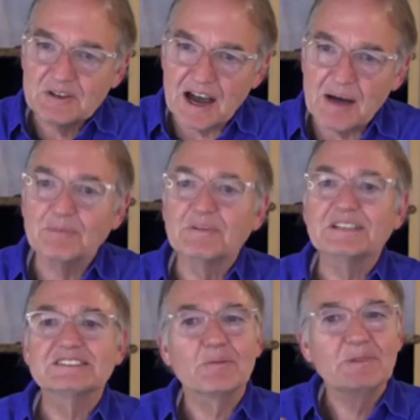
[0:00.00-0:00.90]

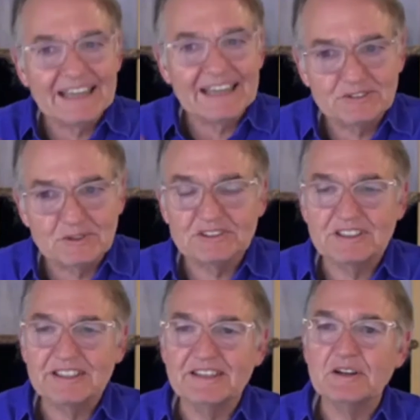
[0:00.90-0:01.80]
compliments, he'll be
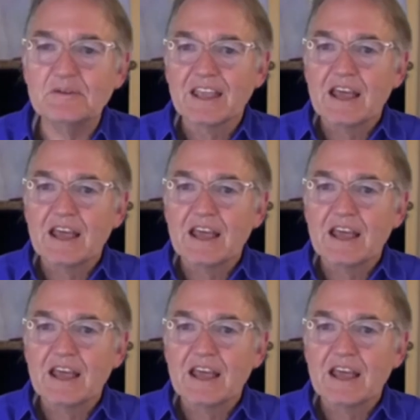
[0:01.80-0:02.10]
interested in you.